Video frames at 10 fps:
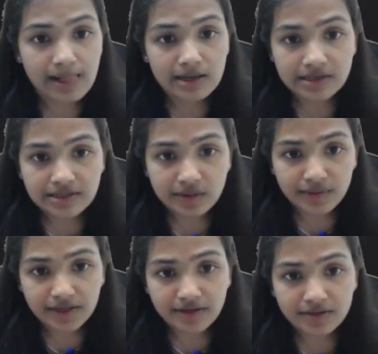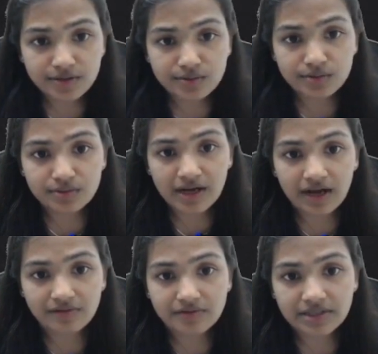Now here you do
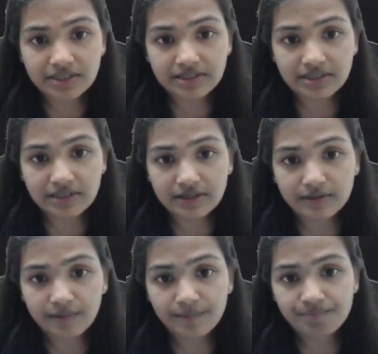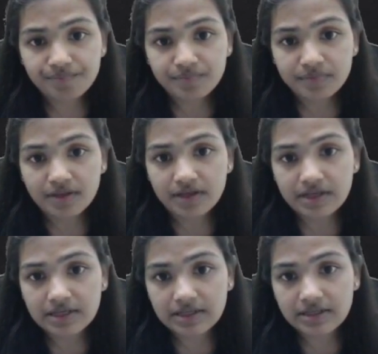have ethene.
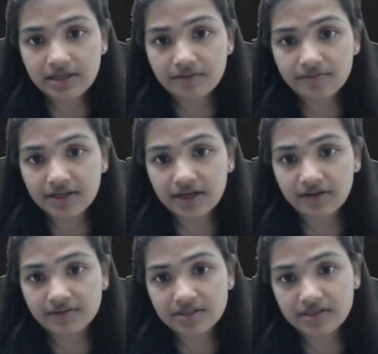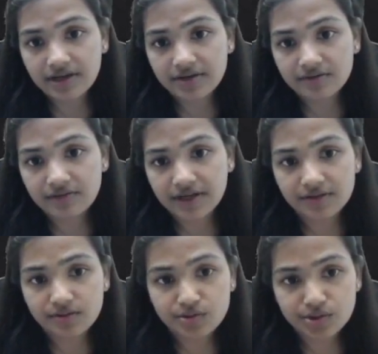In ethene we have this kind of
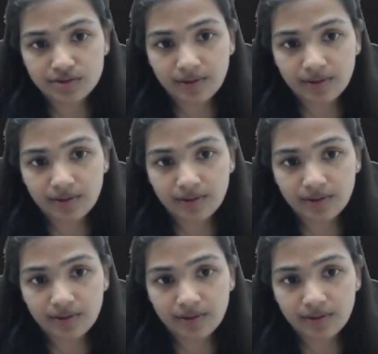hydrogen,